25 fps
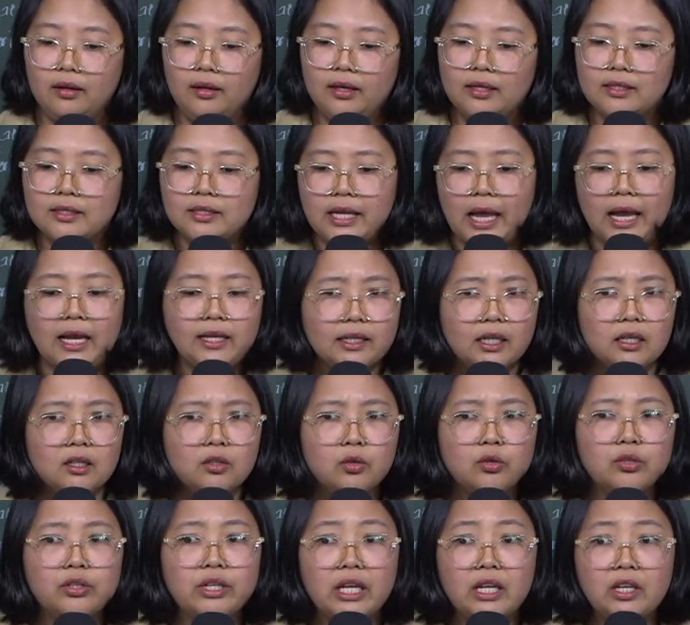Satan
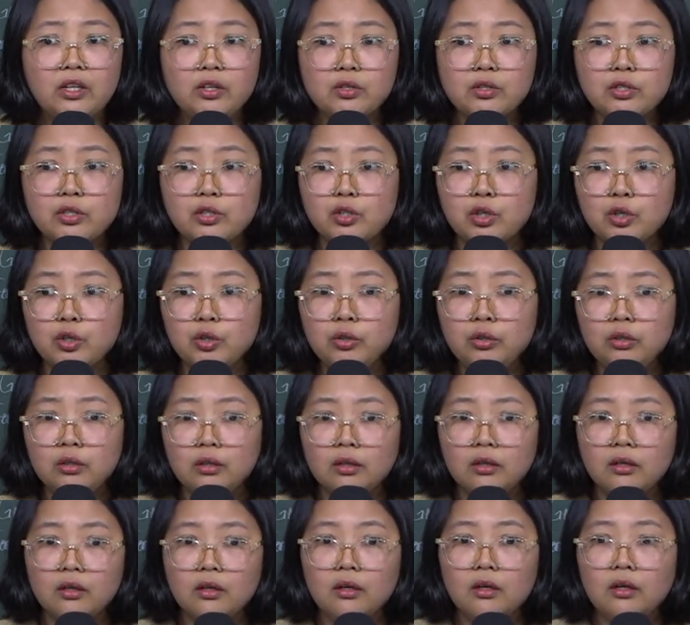continues to
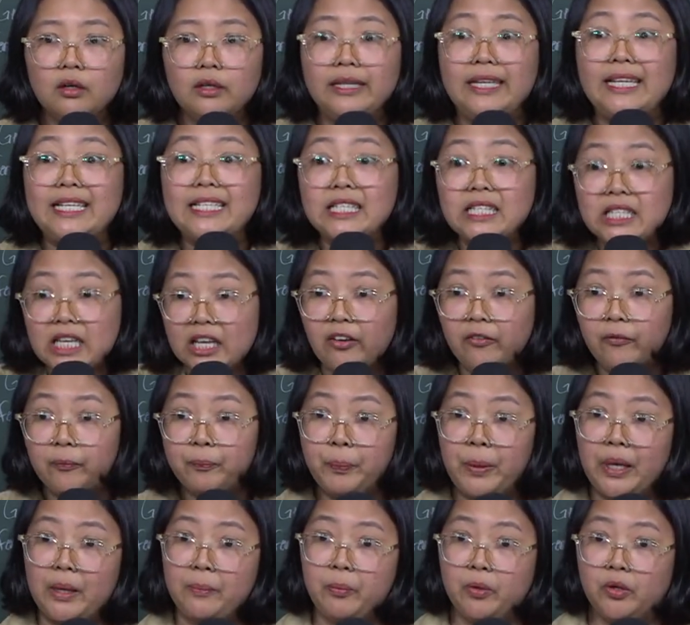deceive
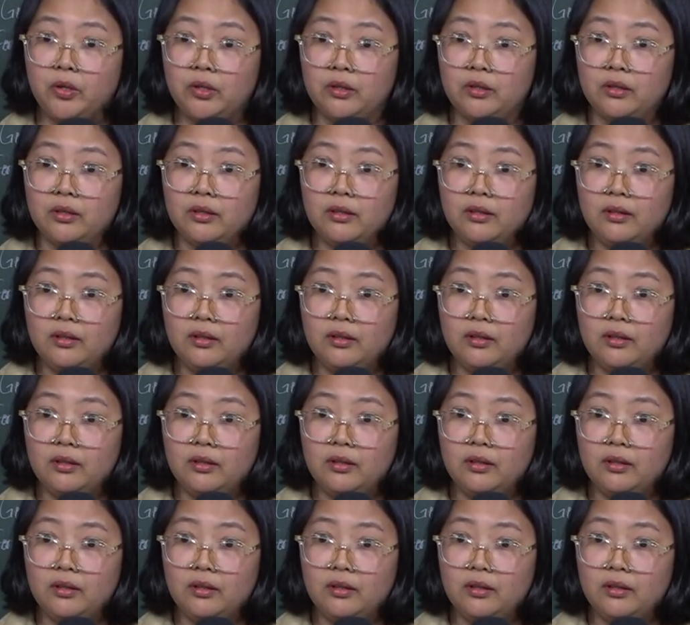people.